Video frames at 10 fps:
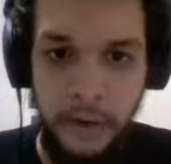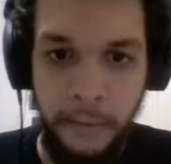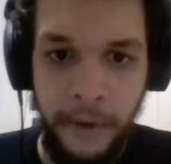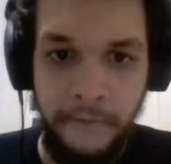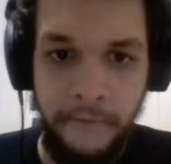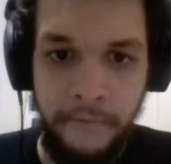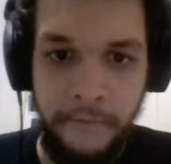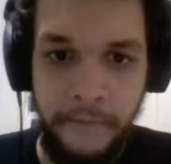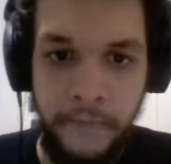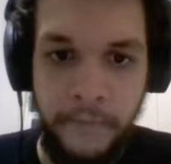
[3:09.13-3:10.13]
we have
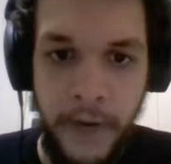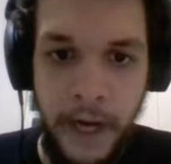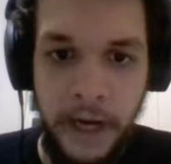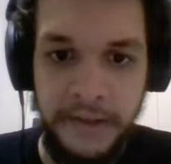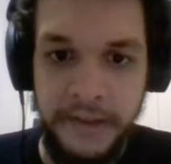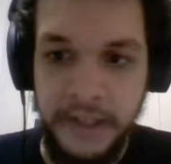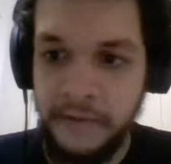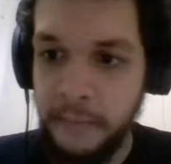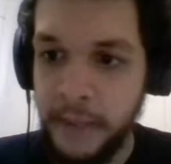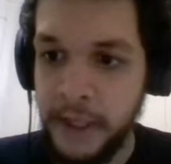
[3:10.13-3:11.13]
6
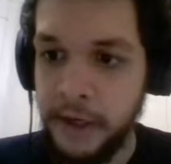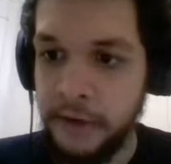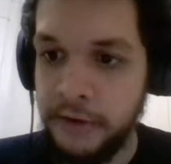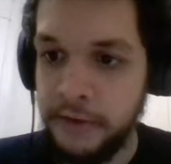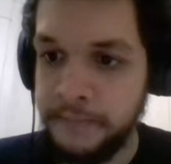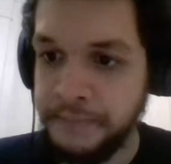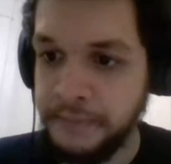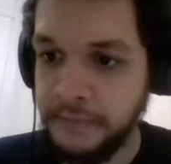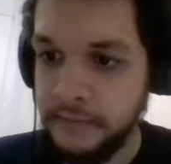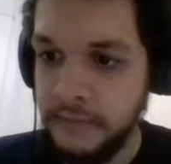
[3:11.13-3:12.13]
familiars
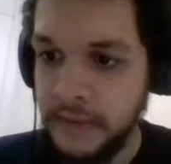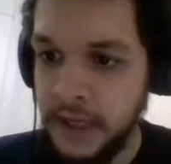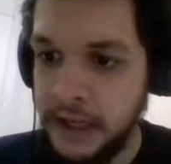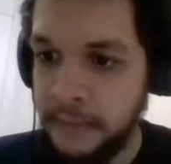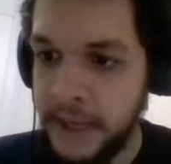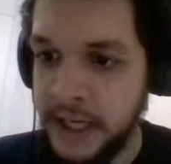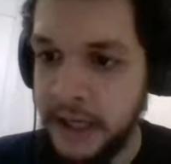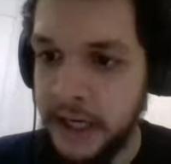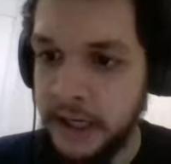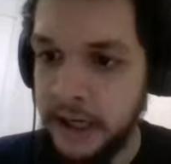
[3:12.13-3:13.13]
in the main
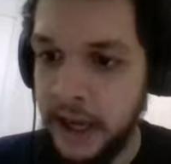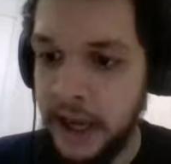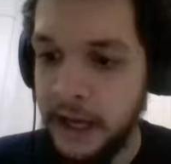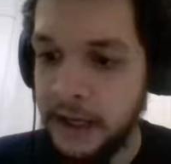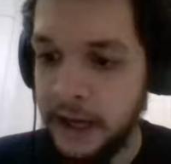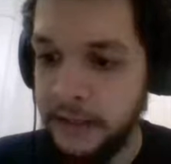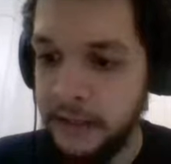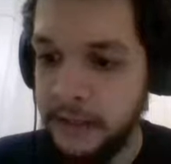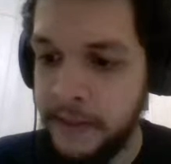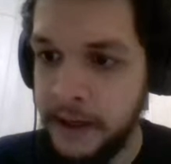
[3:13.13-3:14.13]
deck, and I
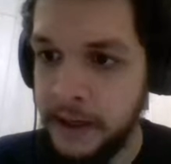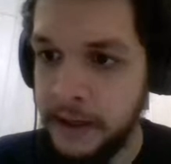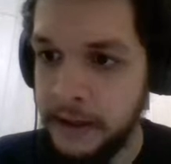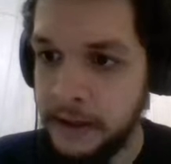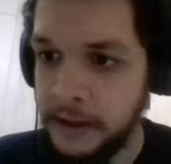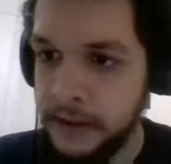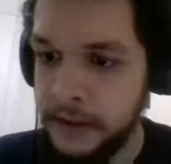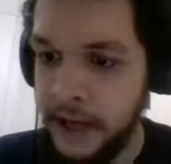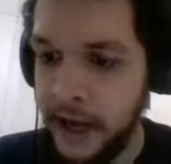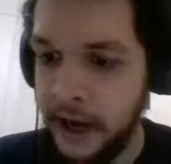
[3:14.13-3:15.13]
think,
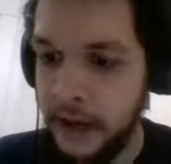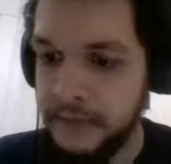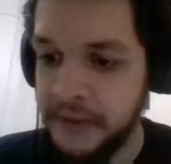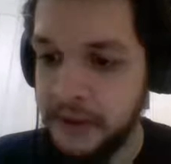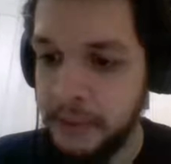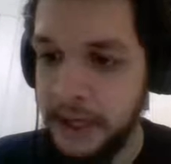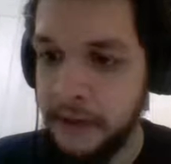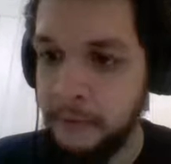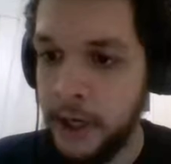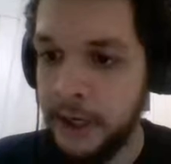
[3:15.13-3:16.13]
yeah, I'm still
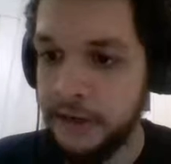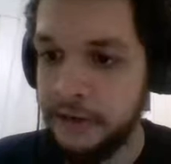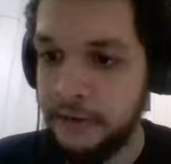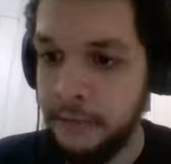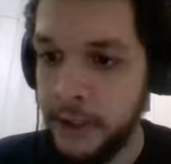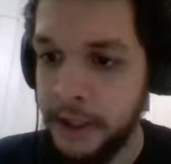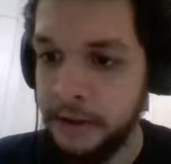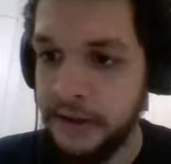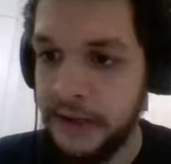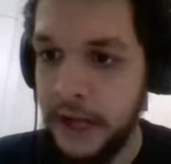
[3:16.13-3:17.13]
playing 1 extra familiar
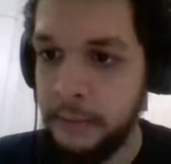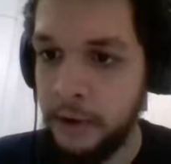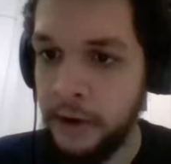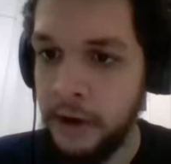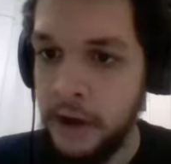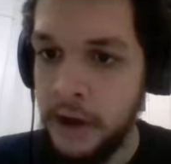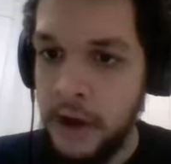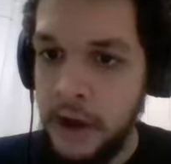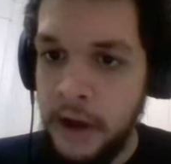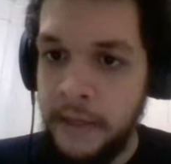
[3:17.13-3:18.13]
in the sideboard.
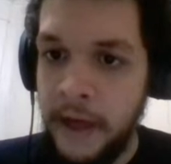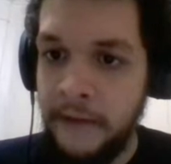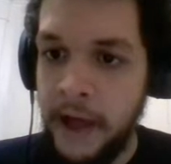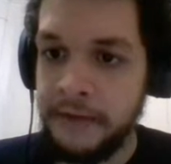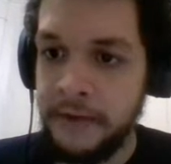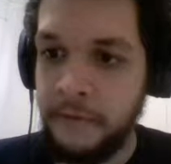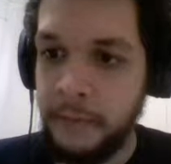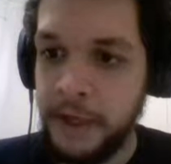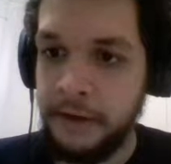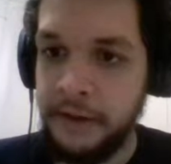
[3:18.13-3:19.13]
That extra
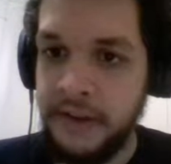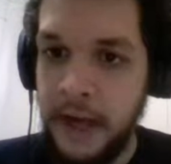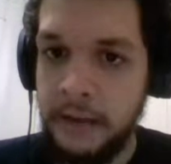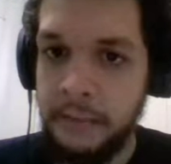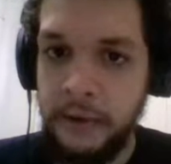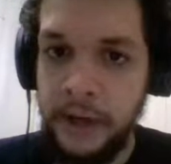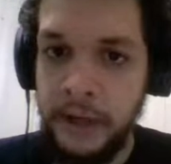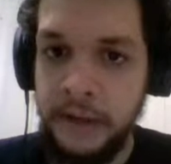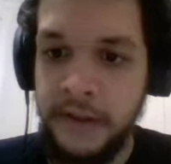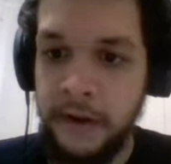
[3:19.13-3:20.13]
familiar in the sideboard
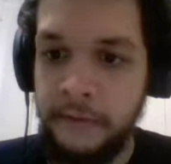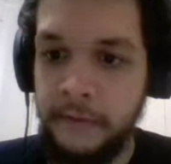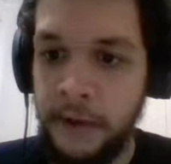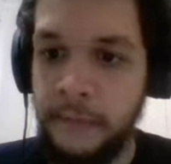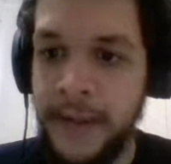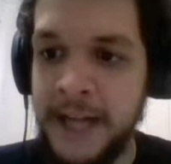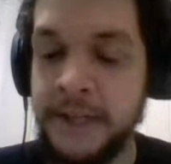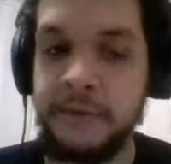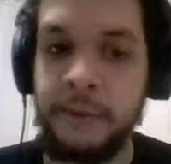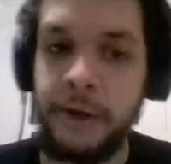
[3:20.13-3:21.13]
is there for
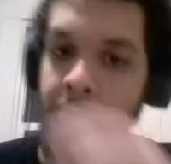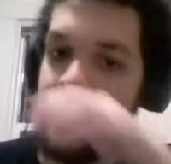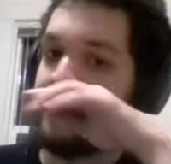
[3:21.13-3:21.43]
matchups where you want